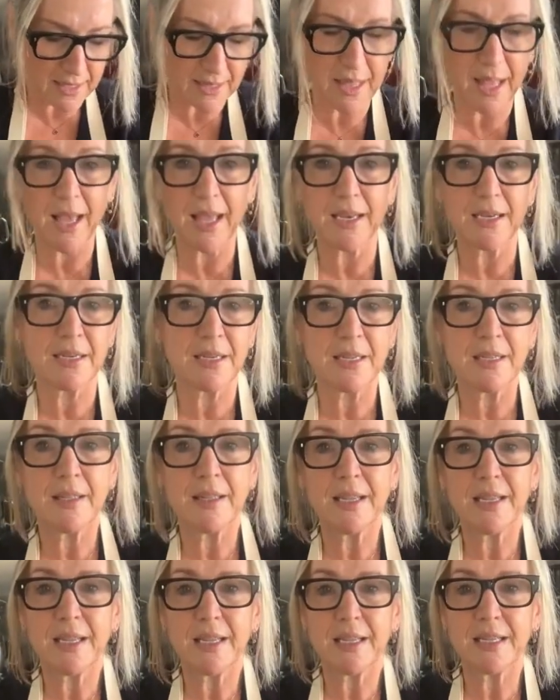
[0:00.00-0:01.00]
like that.
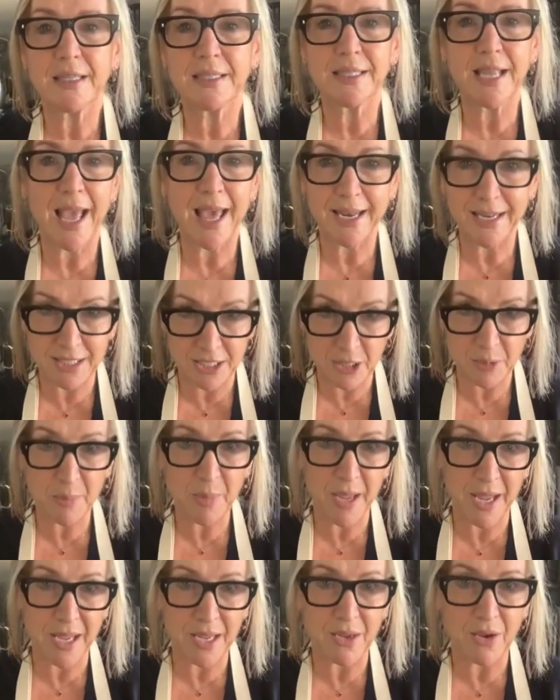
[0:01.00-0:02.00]
It's at its
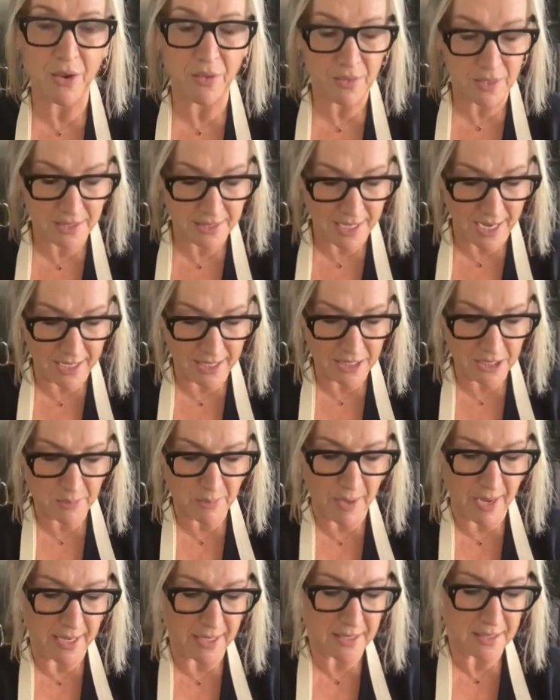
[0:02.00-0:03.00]
peak on the day it's
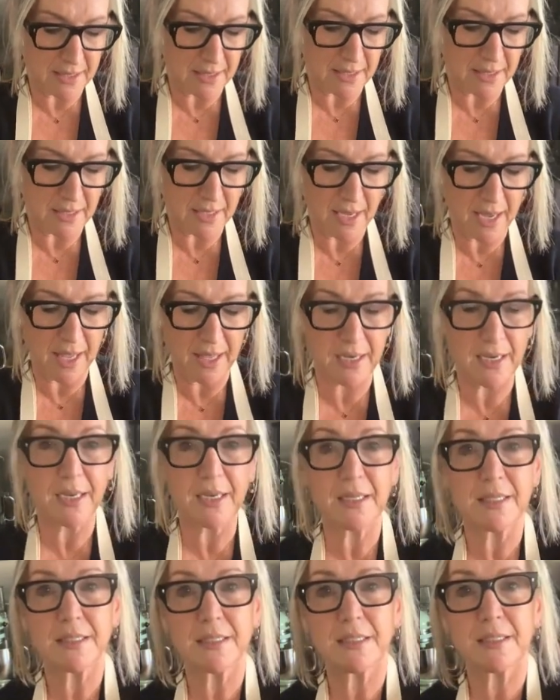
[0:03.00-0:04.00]
baked, and it
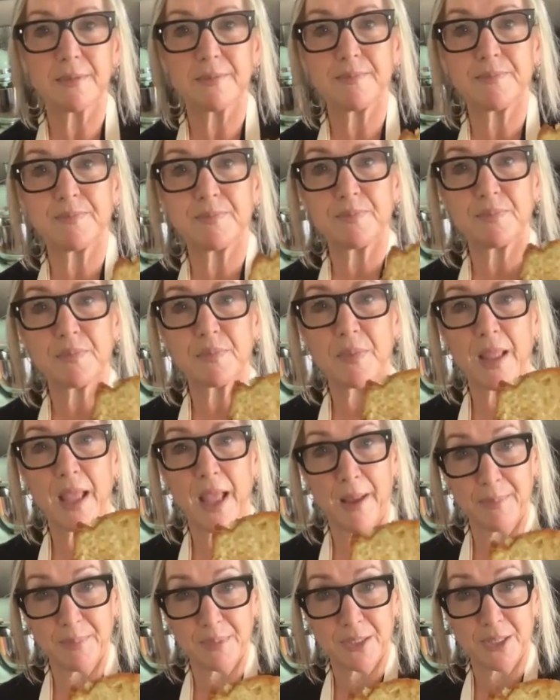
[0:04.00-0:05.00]
is
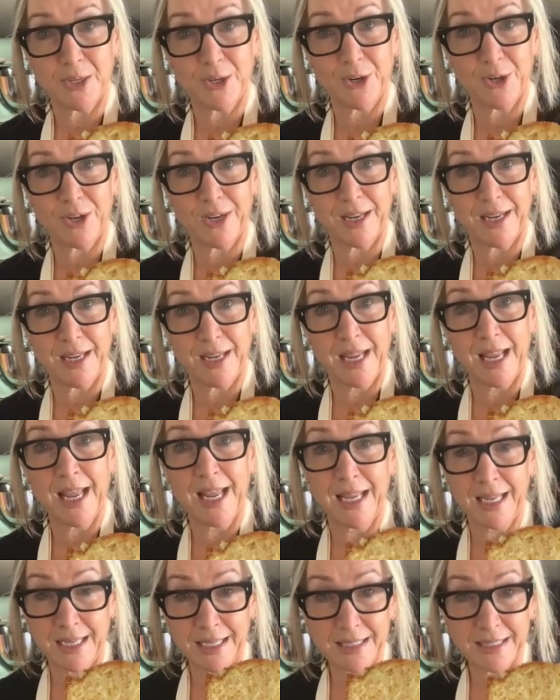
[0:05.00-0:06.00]
absolutely
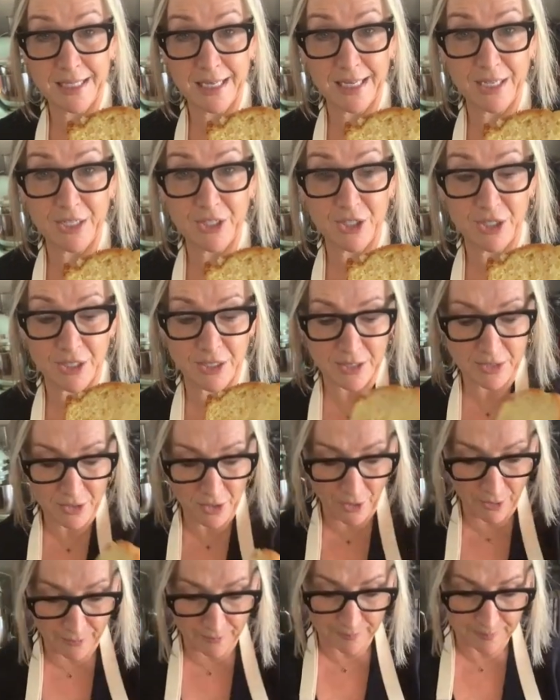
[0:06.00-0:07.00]
delicious.
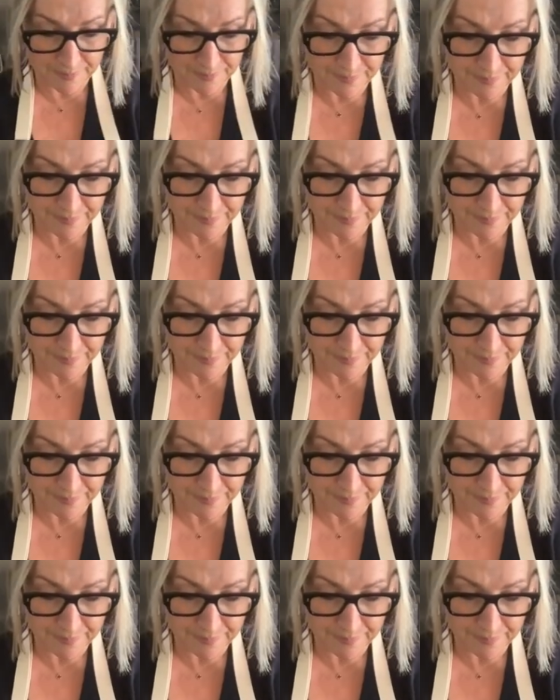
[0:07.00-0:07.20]
So